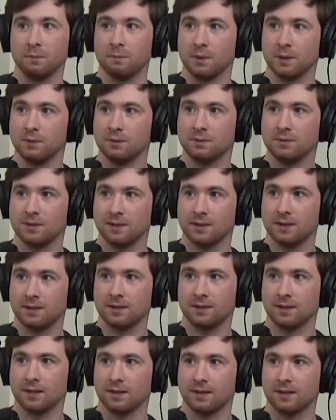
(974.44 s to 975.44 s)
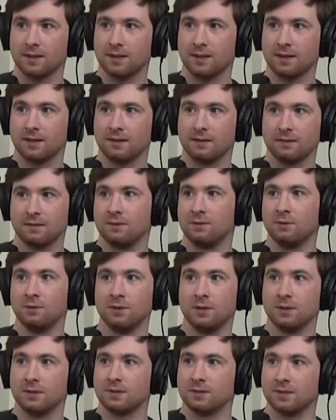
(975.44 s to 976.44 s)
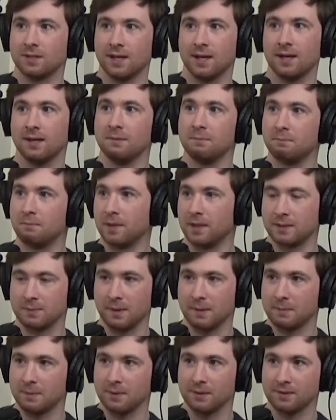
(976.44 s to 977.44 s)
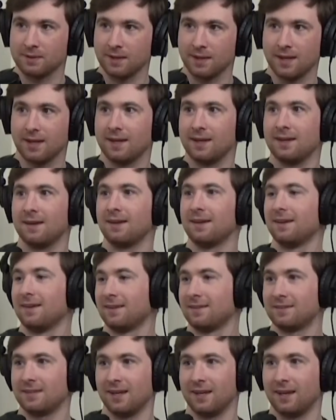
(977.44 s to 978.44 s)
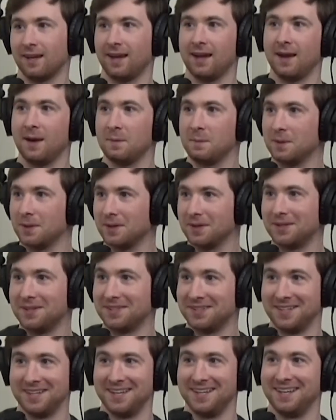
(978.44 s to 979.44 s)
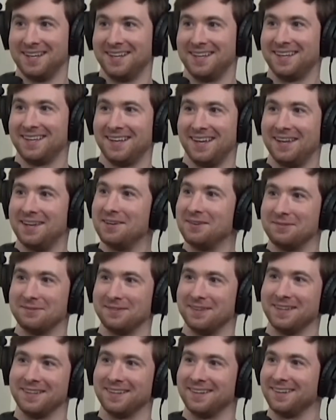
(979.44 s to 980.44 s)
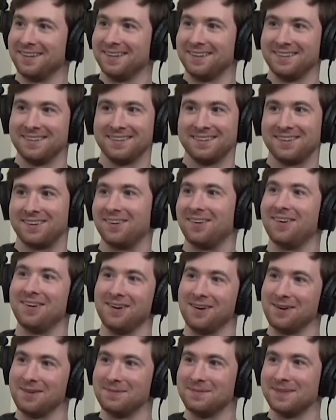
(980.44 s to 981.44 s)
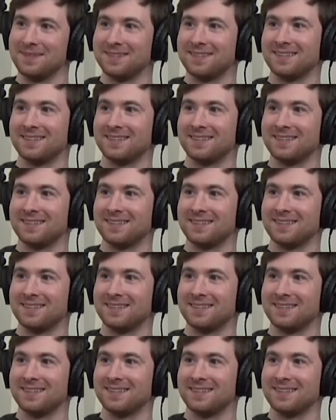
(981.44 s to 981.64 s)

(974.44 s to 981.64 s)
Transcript: a bone to, like, New Year's Day? It's my birthday. Take a hammer, hit your finger, your arm,